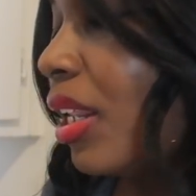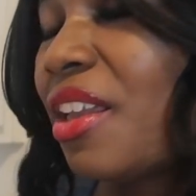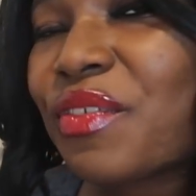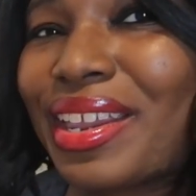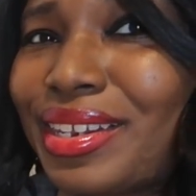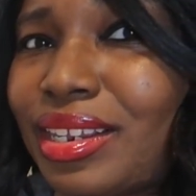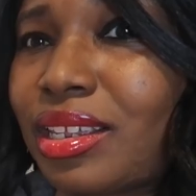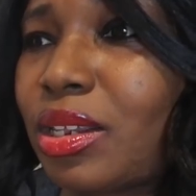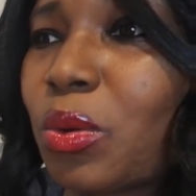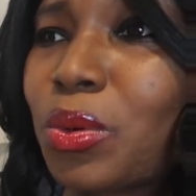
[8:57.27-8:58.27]
if I need
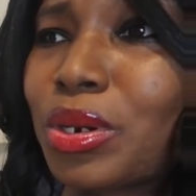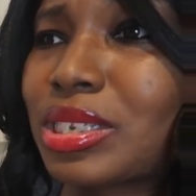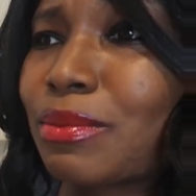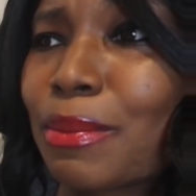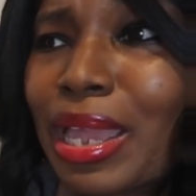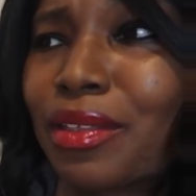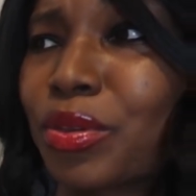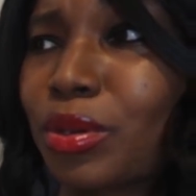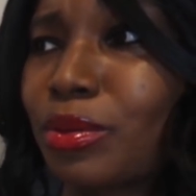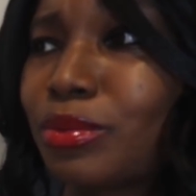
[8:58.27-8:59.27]
it, or it's in my
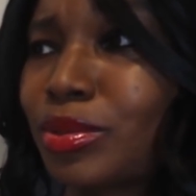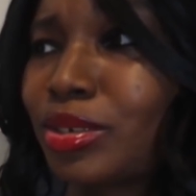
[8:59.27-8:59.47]
bathroom,